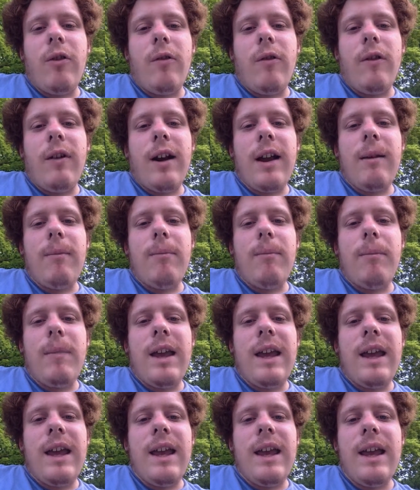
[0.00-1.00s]
or I
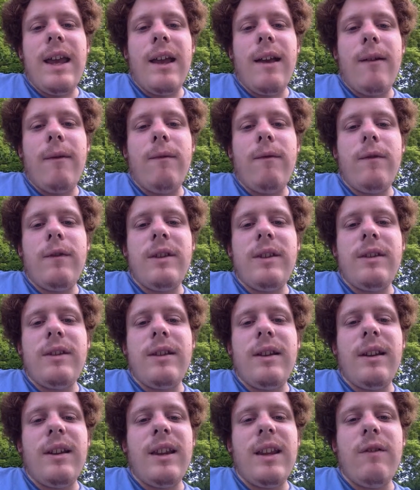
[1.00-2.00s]
may have
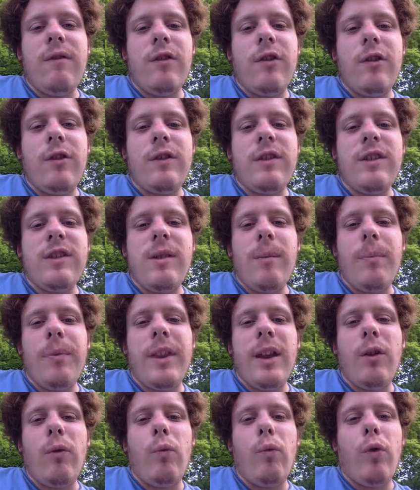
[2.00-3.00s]
delivered
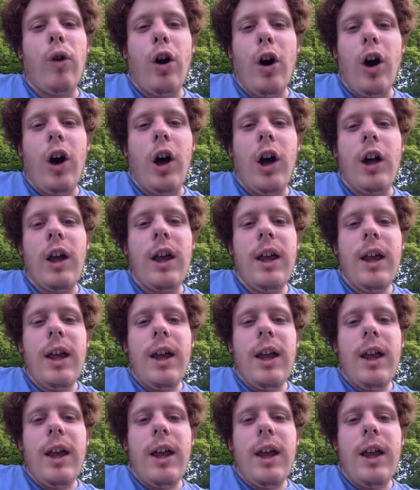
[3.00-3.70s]
something wrong.